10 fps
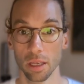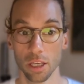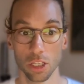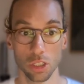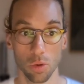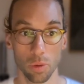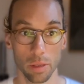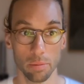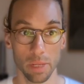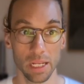So it
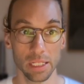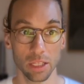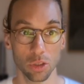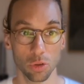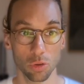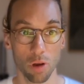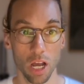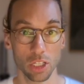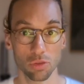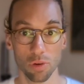means that to
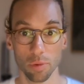cross from a